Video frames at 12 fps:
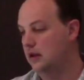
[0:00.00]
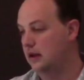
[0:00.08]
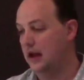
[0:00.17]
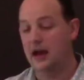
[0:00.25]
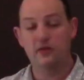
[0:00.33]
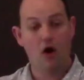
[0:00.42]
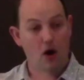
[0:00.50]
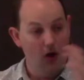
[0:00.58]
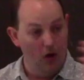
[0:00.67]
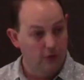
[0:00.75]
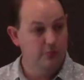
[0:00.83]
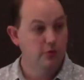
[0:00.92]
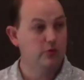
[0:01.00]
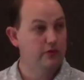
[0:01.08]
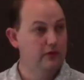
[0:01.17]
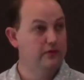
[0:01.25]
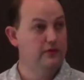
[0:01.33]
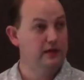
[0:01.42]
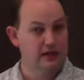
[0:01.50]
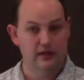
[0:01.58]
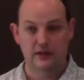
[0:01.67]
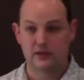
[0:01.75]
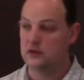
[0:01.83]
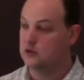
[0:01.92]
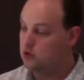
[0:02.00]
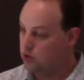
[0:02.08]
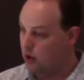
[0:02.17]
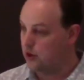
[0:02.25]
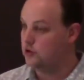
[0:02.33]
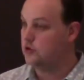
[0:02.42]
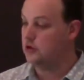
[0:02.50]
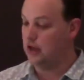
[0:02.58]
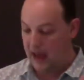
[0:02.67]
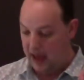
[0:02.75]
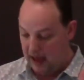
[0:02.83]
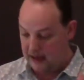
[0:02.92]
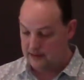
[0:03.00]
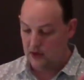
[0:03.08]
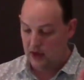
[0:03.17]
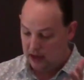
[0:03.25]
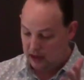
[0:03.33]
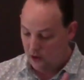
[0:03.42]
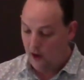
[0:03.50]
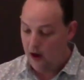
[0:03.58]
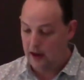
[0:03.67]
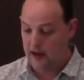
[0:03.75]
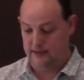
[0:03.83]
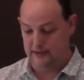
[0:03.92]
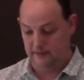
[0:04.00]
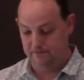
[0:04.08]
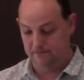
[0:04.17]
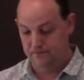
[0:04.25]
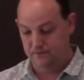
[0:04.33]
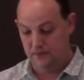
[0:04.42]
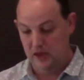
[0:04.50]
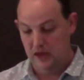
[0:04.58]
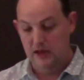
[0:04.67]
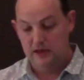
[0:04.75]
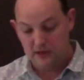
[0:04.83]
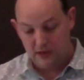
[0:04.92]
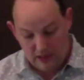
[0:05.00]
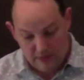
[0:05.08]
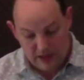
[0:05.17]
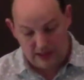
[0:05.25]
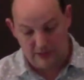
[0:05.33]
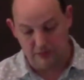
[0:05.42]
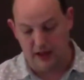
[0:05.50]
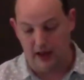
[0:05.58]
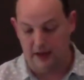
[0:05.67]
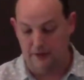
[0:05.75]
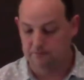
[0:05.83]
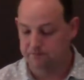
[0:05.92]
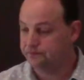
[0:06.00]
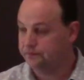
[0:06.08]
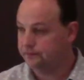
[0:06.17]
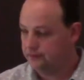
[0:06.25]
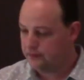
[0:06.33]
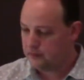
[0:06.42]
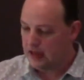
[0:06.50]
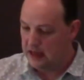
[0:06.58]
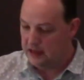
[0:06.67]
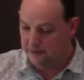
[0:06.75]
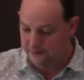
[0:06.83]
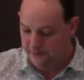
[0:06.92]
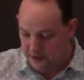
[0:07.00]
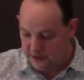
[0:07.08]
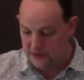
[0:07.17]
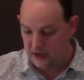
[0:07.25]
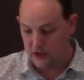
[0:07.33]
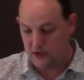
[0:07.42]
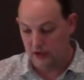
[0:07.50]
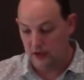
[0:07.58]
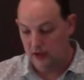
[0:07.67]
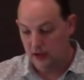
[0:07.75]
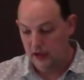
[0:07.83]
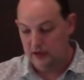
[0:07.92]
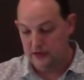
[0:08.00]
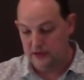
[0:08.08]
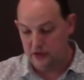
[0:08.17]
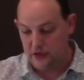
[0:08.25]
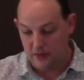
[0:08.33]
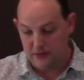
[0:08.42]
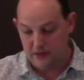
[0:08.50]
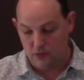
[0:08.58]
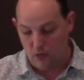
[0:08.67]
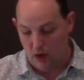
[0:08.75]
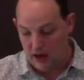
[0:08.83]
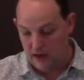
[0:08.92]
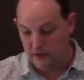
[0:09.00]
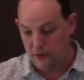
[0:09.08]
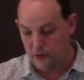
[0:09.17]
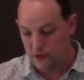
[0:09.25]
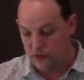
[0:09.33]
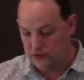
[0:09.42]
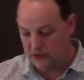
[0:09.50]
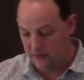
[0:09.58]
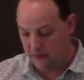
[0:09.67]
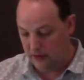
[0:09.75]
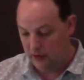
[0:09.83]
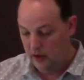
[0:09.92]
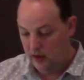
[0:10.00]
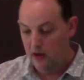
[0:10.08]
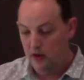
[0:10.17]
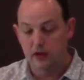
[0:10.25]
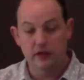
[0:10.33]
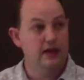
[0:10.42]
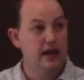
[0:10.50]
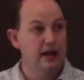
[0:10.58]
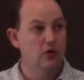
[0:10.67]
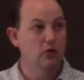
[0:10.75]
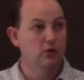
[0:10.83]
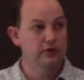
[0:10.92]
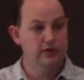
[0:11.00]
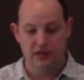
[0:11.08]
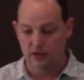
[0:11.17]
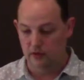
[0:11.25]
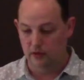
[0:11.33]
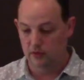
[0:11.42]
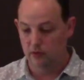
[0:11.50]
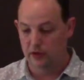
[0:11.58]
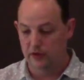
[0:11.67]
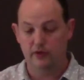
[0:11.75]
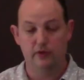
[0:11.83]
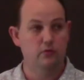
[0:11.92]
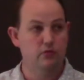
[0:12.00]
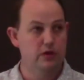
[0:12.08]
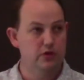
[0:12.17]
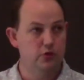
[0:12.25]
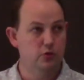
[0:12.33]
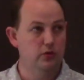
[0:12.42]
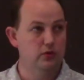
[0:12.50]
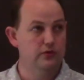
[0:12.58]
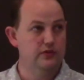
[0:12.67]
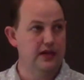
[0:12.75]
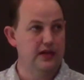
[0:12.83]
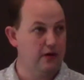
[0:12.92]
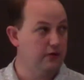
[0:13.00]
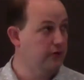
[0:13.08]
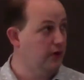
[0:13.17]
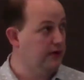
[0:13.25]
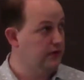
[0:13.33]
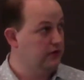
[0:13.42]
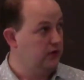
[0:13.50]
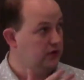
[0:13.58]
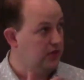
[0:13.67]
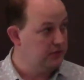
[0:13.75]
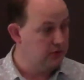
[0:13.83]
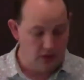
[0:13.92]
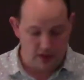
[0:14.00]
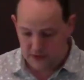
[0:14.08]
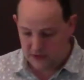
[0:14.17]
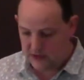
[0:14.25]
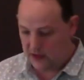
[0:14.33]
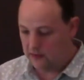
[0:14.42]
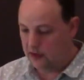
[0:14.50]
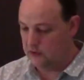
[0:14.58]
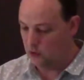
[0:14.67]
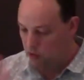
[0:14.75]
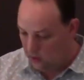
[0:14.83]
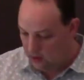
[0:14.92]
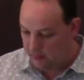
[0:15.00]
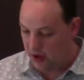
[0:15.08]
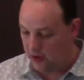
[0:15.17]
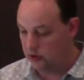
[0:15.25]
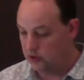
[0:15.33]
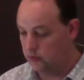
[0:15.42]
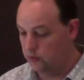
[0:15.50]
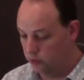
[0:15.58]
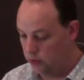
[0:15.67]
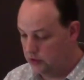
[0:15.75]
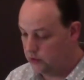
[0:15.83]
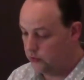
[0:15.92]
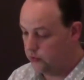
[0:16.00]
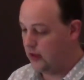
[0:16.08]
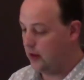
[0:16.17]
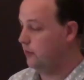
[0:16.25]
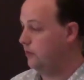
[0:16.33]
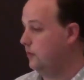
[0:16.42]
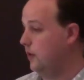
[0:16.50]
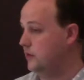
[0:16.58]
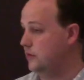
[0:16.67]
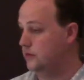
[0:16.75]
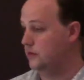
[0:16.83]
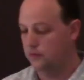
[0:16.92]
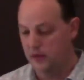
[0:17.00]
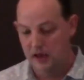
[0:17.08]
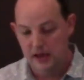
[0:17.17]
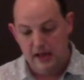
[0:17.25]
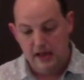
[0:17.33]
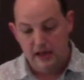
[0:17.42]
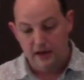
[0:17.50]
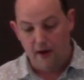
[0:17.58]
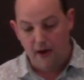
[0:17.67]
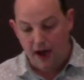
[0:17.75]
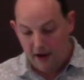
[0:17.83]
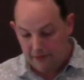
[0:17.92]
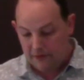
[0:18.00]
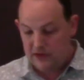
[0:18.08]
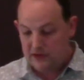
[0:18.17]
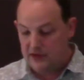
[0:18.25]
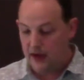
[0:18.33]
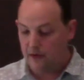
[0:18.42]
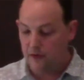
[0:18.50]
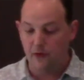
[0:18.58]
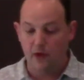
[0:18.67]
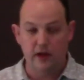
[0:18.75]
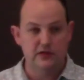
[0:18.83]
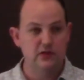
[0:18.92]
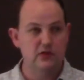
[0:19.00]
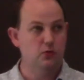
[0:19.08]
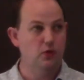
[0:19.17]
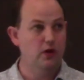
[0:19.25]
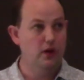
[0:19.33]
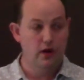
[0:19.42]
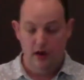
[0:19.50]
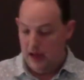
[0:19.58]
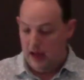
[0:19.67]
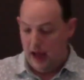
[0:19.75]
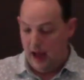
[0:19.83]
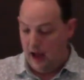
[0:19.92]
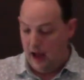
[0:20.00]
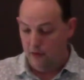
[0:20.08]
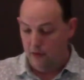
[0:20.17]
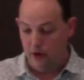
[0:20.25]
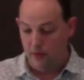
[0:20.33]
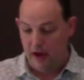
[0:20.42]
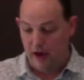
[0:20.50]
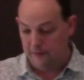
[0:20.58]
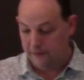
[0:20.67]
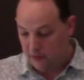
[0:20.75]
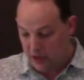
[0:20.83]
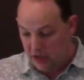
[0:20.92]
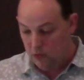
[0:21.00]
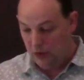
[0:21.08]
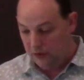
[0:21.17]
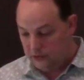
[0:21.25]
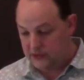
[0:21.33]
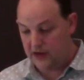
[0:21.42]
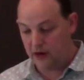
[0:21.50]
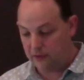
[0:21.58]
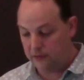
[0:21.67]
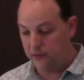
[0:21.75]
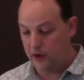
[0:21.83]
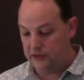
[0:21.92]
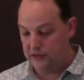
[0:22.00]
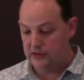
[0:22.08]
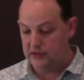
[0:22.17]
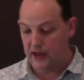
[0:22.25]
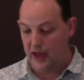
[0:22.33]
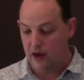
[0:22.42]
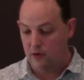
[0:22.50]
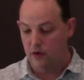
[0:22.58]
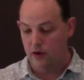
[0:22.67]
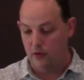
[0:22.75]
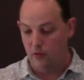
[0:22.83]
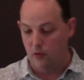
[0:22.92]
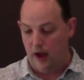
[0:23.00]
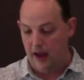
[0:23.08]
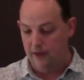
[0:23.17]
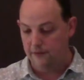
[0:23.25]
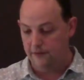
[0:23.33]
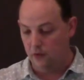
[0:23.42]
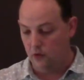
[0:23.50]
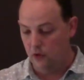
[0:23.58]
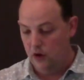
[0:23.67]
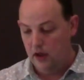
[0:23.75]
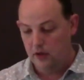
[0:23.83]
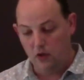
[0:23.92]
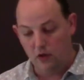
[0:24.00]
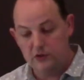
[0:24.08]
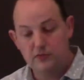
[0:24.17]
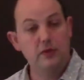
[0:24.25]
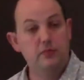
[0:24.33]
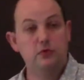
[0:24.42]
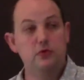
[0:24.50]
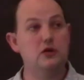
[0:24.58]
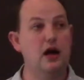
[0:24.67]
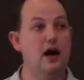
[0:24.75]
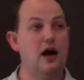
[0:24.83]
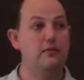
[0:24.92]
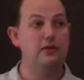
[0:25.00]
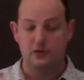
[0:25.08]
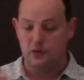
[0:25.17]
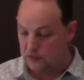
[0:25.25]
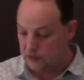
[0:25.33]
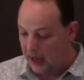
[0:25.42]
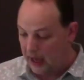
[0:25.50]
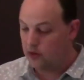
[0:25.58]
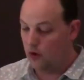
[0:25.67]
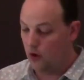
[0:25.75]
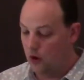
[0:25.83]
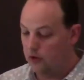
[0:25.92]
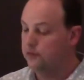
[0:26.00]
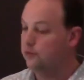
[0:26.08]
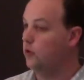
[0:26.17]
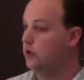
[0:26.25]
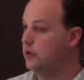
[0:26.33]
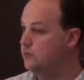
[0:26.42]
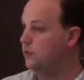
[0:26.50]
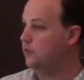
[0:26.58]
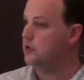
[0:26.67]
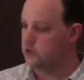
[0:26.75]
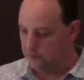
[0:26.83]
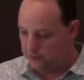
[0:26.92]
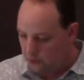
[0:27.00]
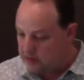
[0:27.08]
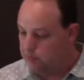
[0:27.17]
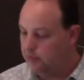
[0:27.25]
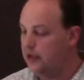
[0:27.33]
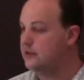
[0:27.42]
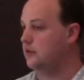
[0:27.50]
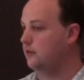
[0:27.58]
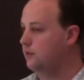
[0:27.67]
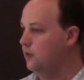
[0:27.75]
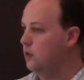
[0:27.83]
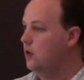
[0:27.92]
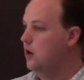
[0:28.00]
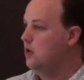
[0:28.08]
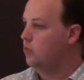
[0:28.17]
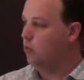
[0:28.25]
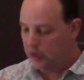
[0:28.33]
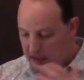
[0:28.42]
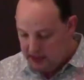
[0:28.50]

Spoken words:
And the whole book of Leviticus is structured as a chiasm. So let me explain. In the first section, this is chapters 1 through to 7, they all deal with ritual sacrifices. So chapter 1 to 7 is all about ritual sacrifices. Now, half of these sacrifices were about free will sacrifices. They were a way for God's people to come and to thank God for his provision, for his blessing, for what he's